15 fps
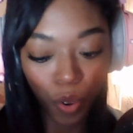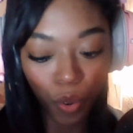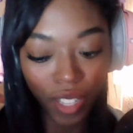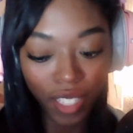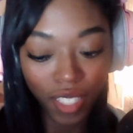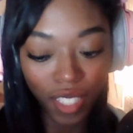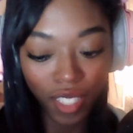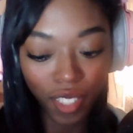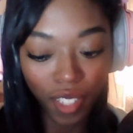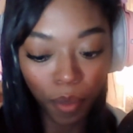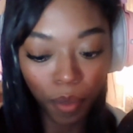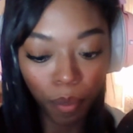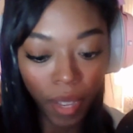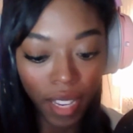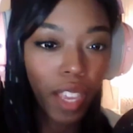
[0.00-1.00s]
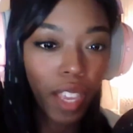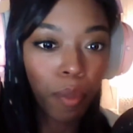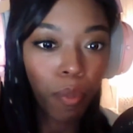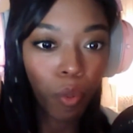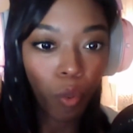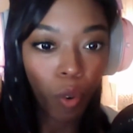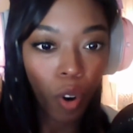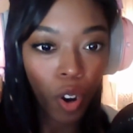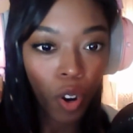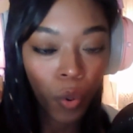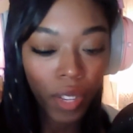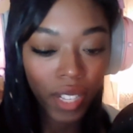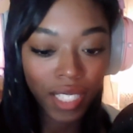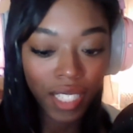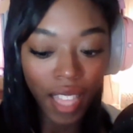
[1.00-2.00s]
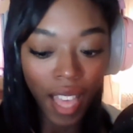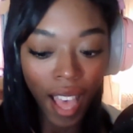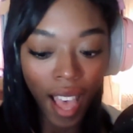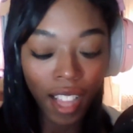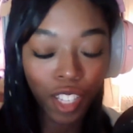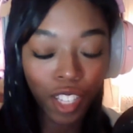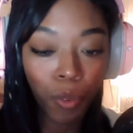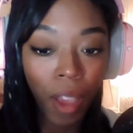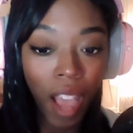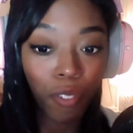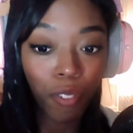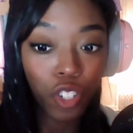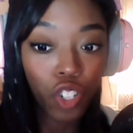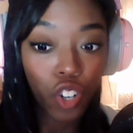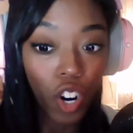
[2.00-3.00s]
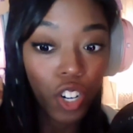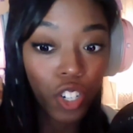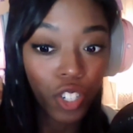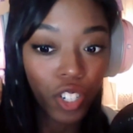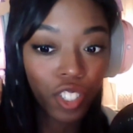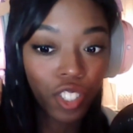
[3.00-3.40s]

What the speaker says: consistent, but a pro is that you have a charger,